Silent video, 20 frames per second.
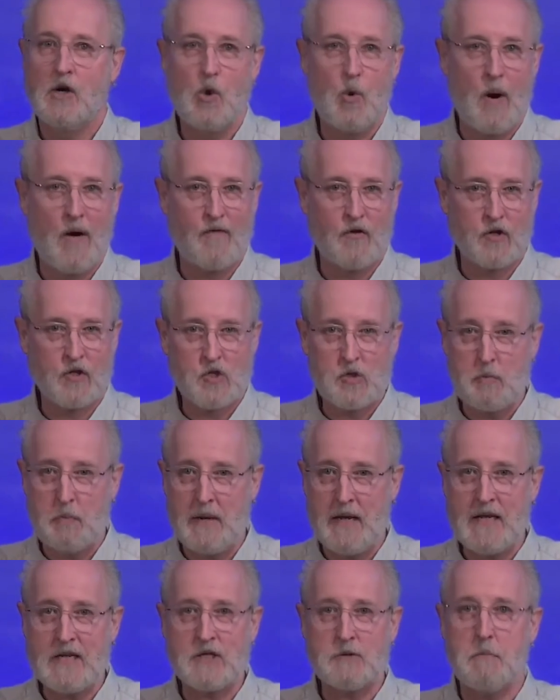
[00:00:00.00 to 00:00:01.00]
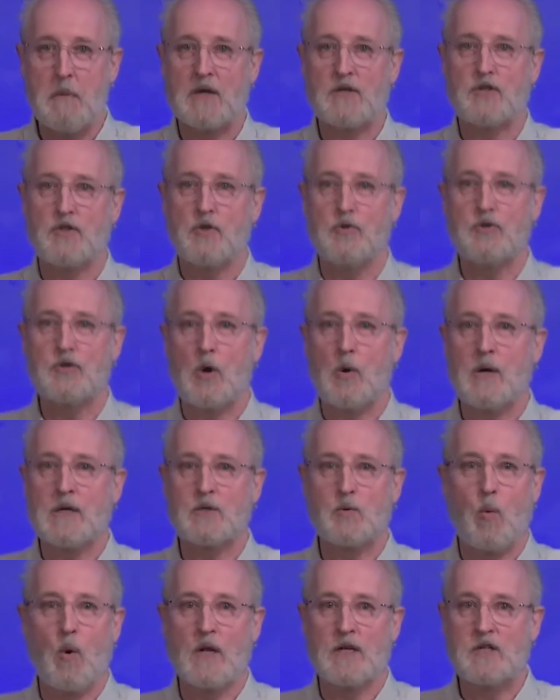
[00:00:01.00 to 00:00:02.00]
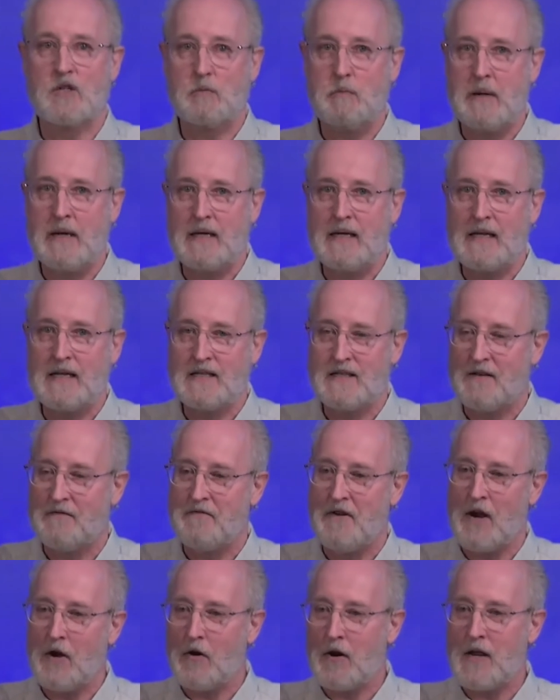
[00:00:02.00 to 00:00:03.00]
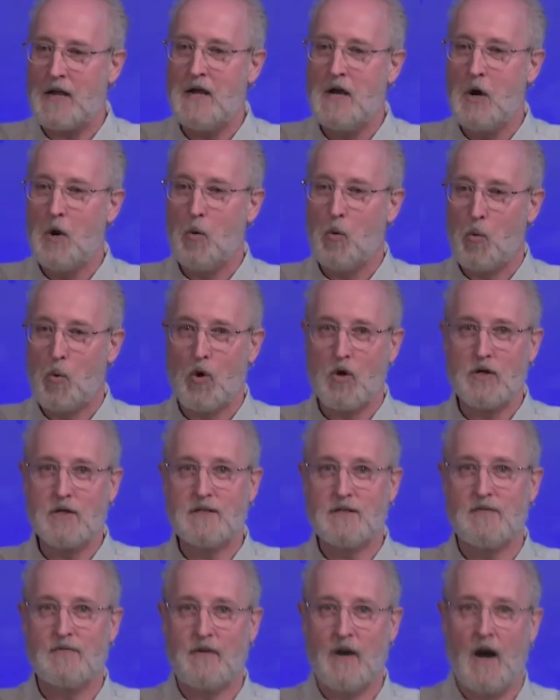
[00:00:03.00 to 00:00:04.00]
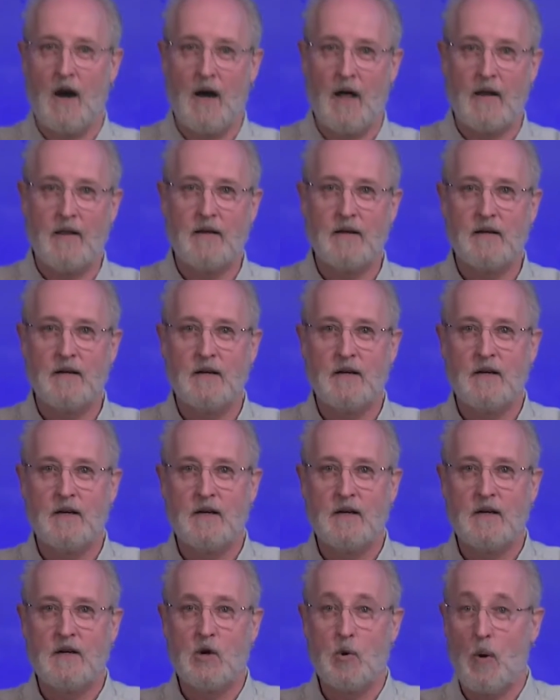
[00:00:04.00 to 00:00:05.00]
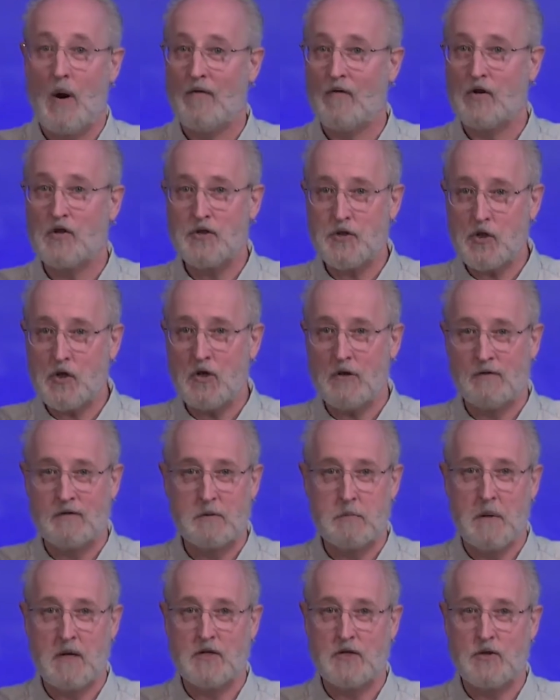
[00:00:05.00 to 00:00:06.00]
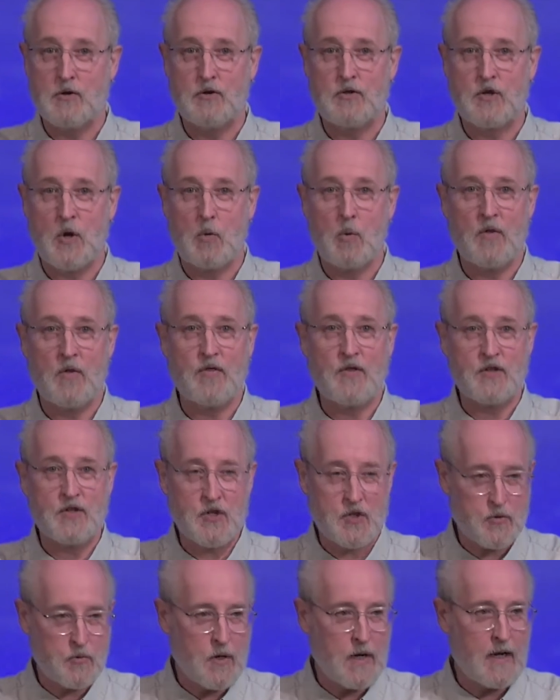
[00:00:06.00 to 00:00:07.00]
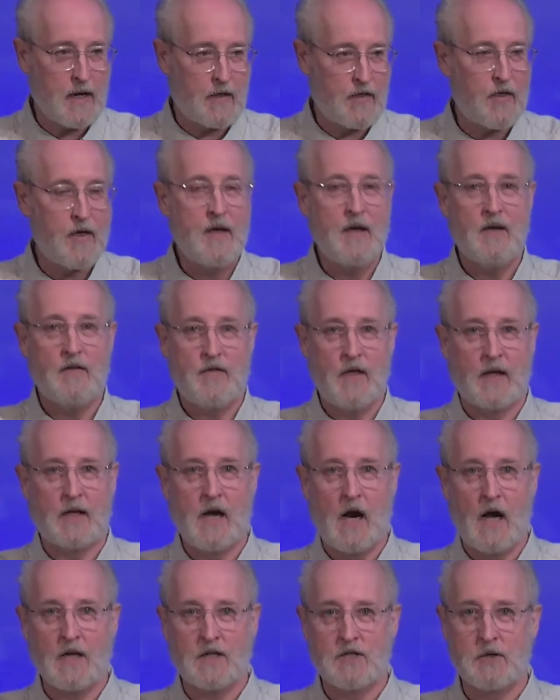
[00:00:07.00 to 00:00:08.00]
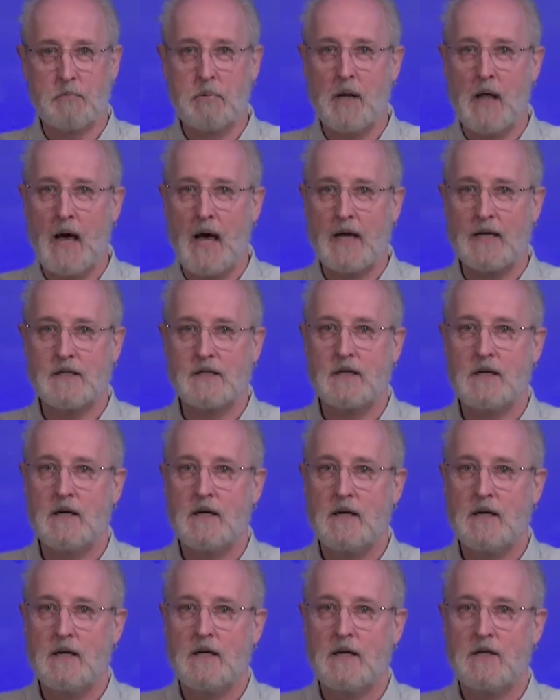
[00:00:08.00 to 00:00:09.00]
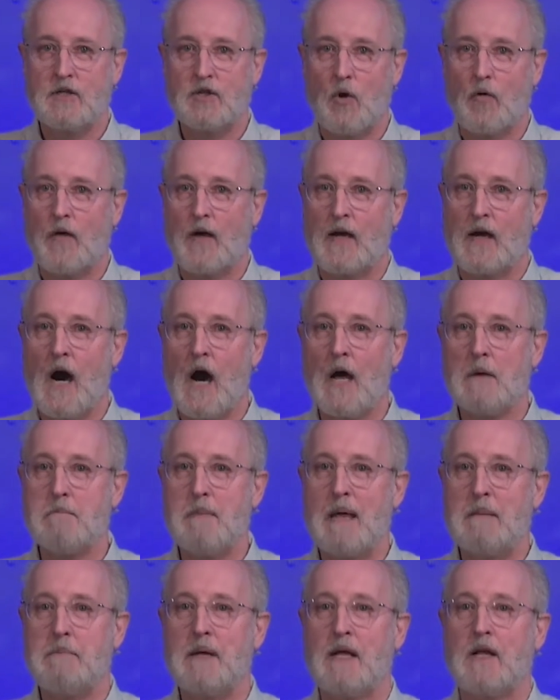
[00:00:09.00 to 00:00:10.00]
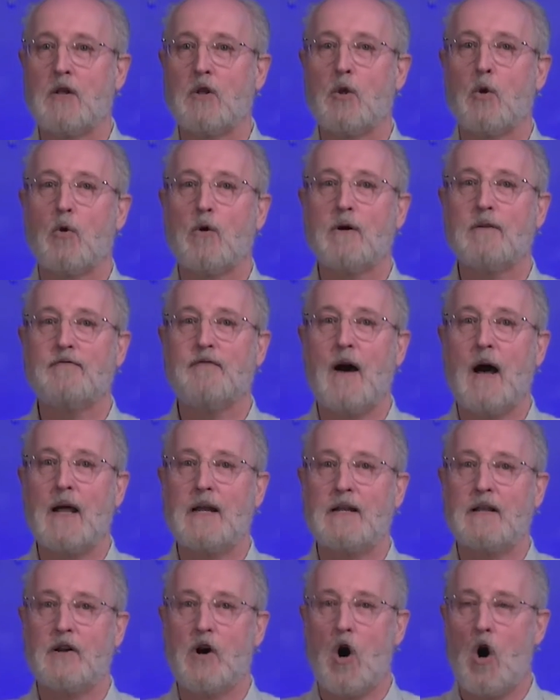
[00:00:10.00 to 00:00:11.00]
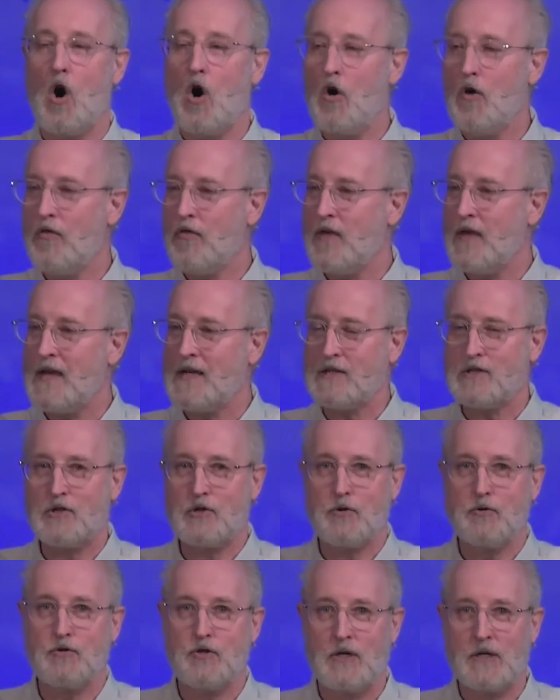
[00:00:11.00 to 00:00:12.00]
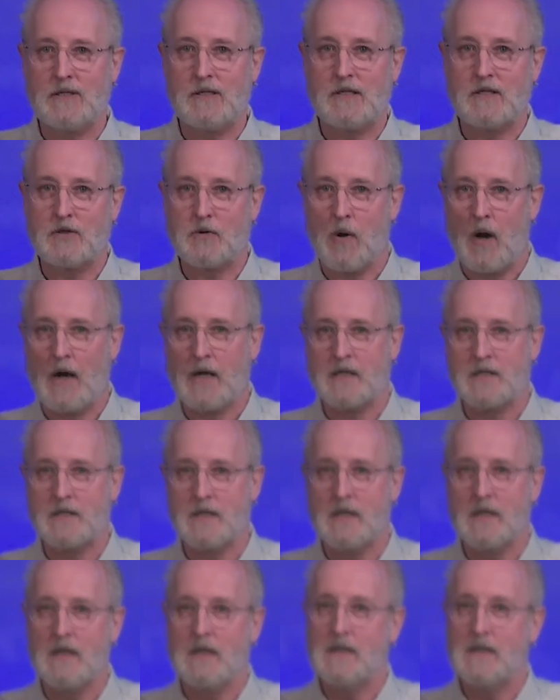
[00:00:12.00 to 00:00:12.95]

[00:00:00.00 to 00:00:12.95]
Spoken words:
Whoever speaks must do so as one speaking the very words of God. Whoever serves must do so with the strength that God supplies, so that God may be glorified in all things through Jesus Christ.